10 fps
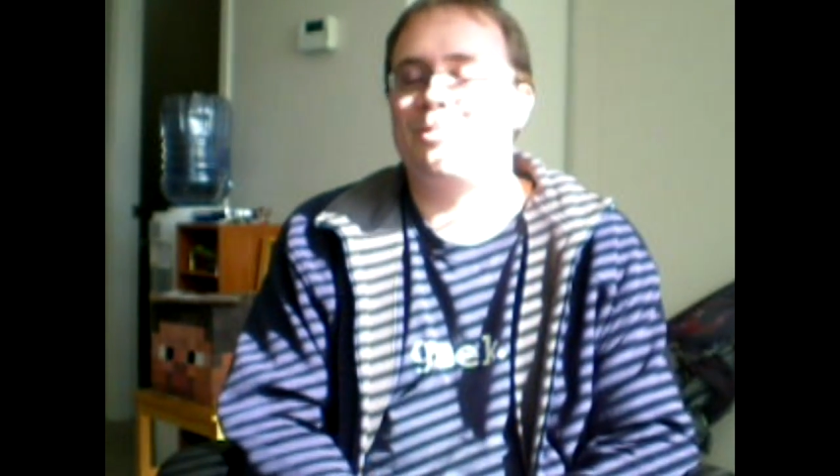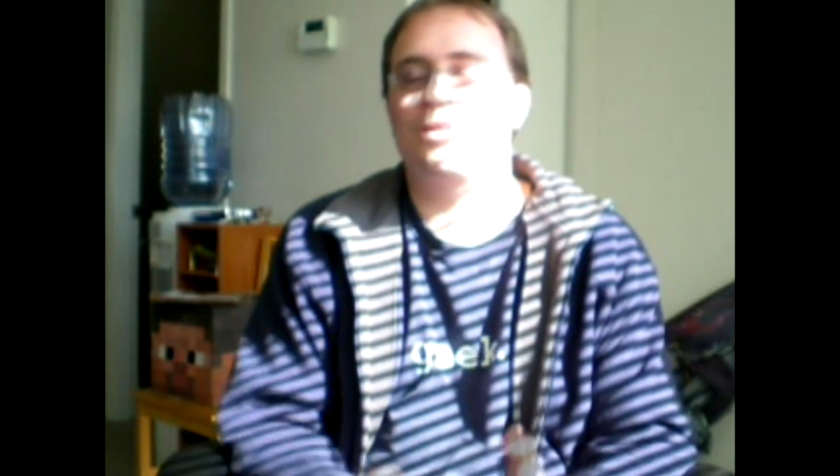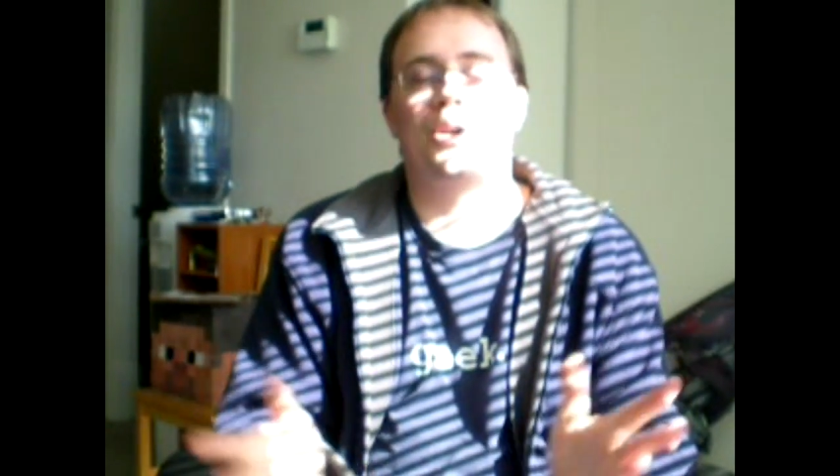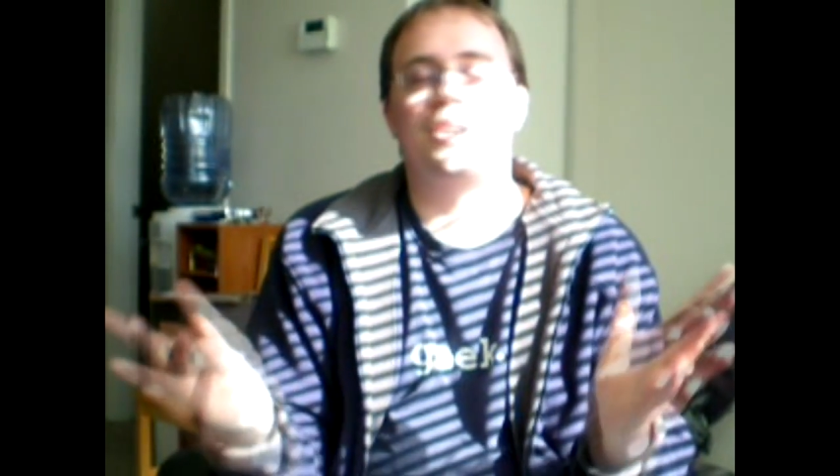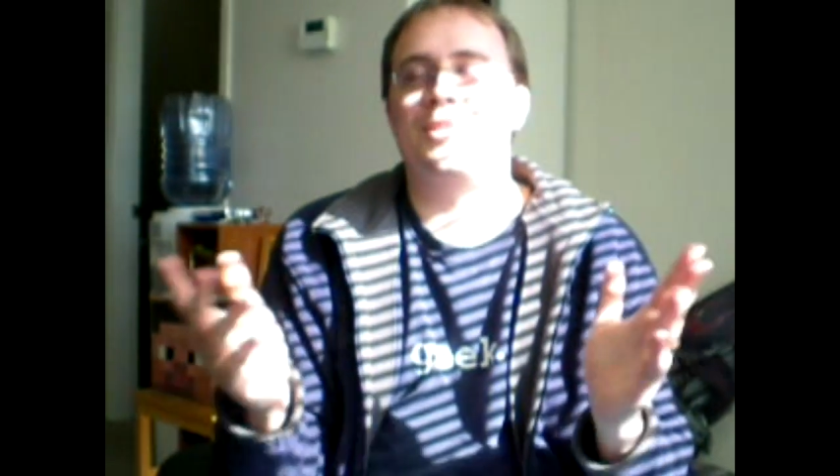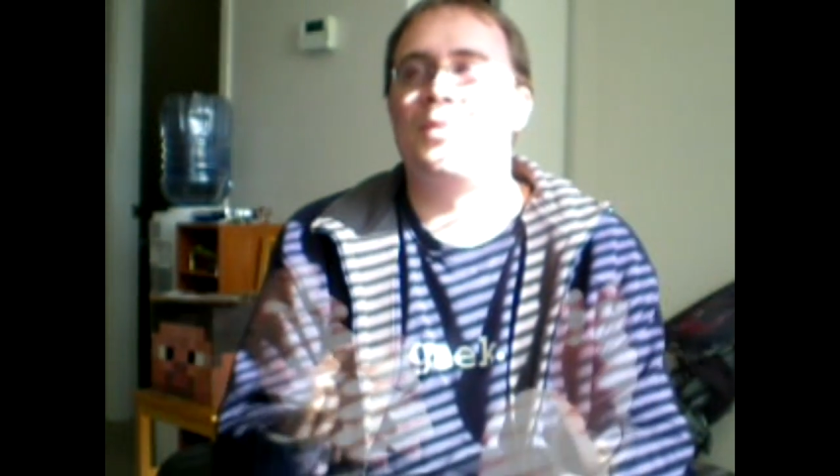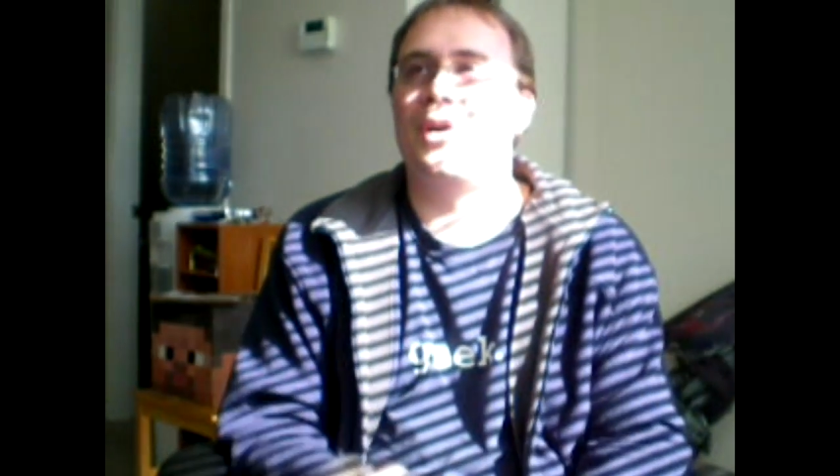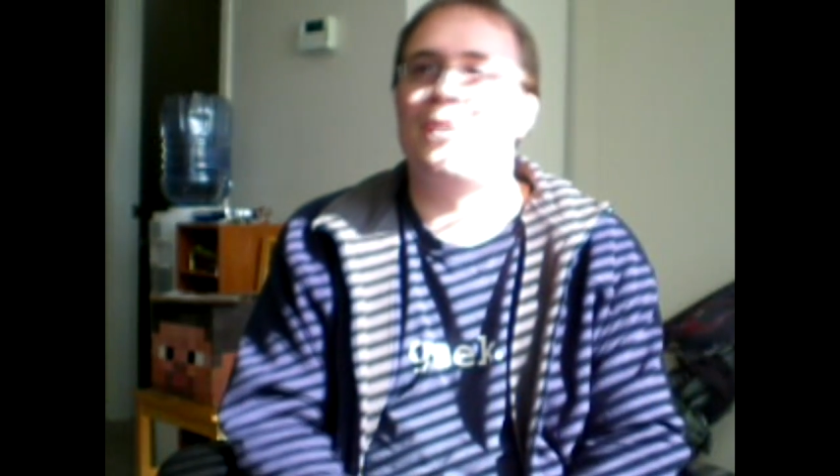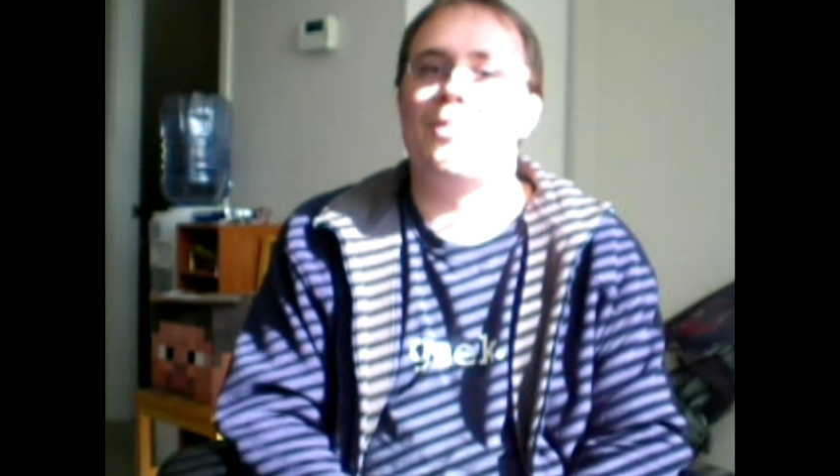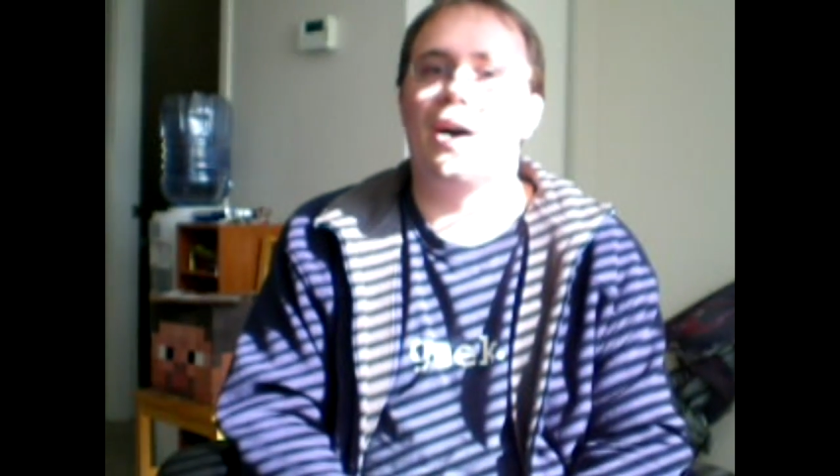I'm sure it's a
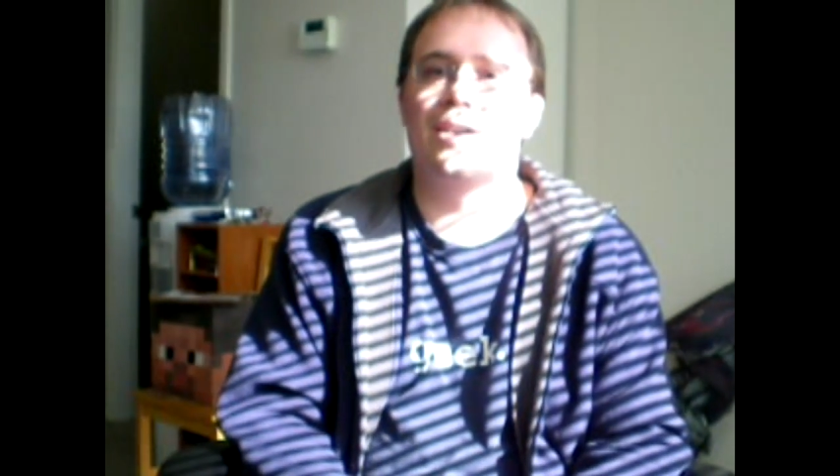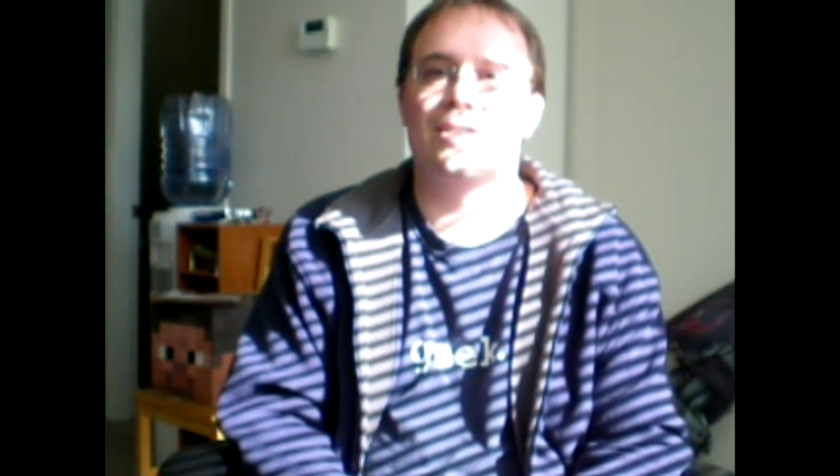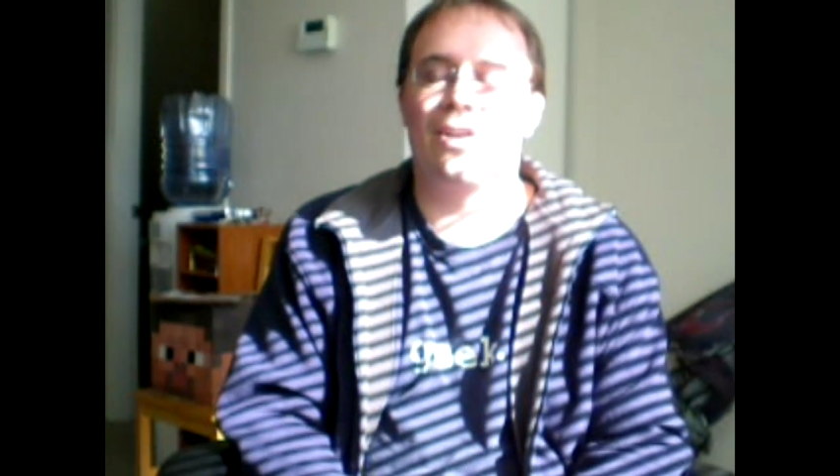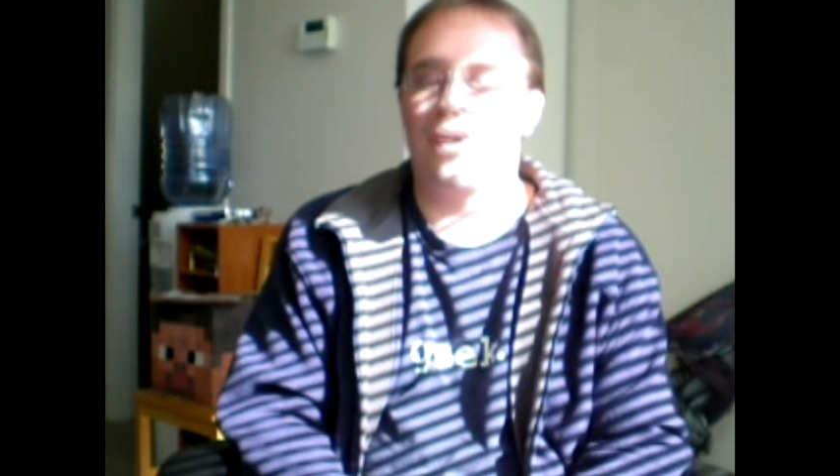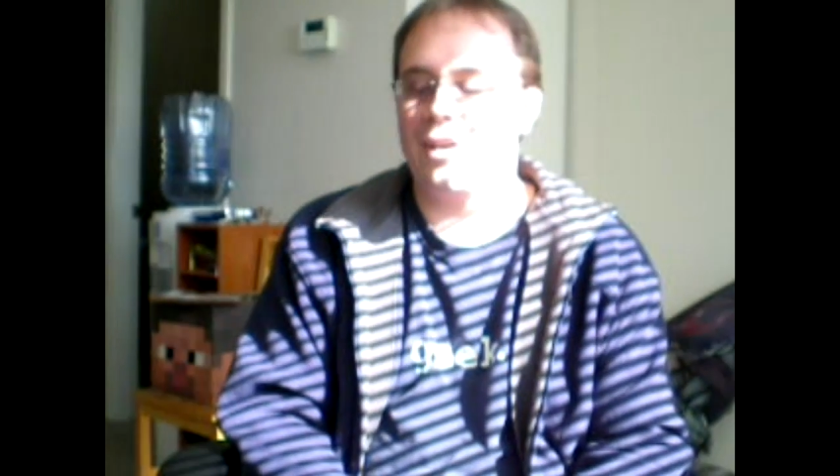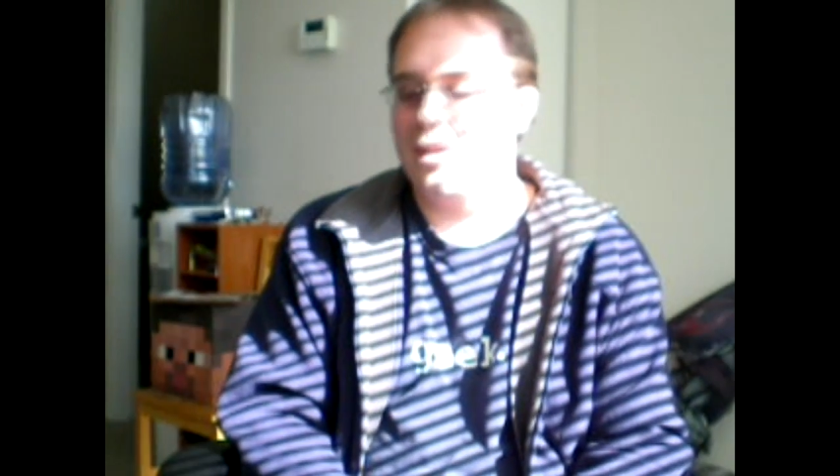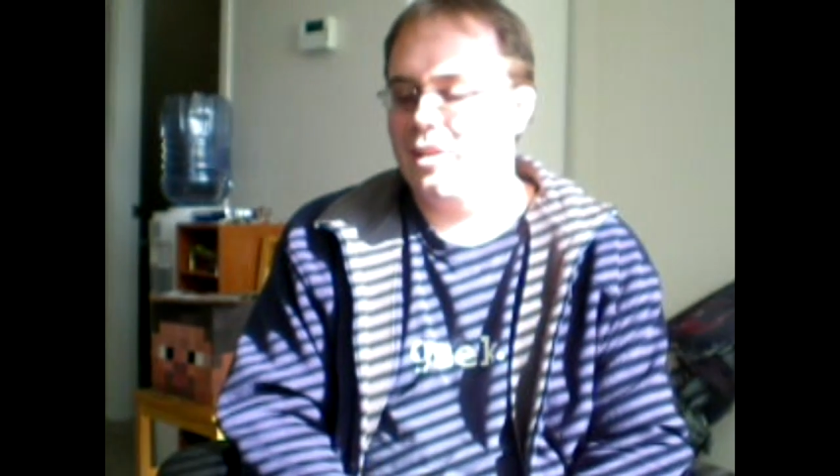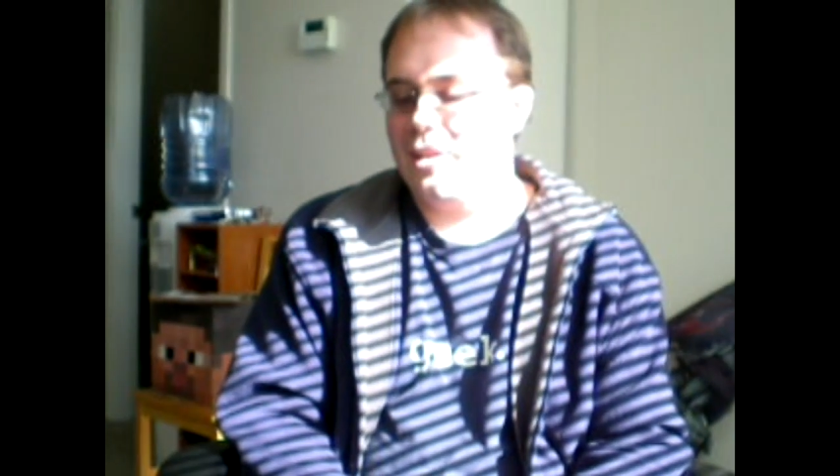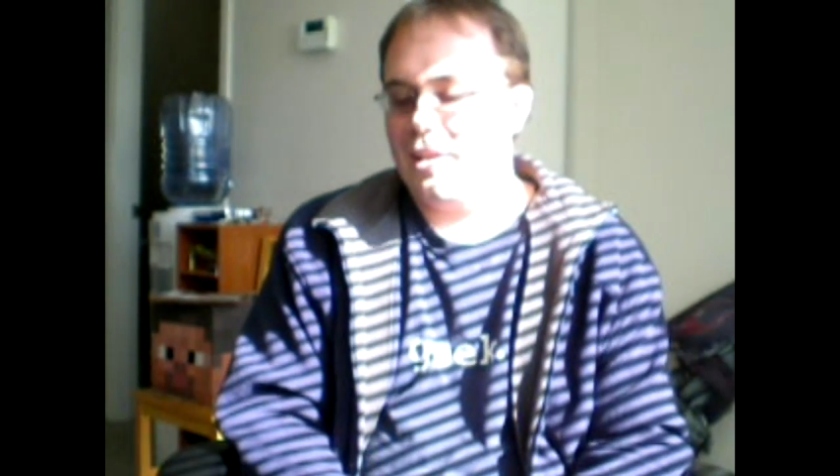million miles long.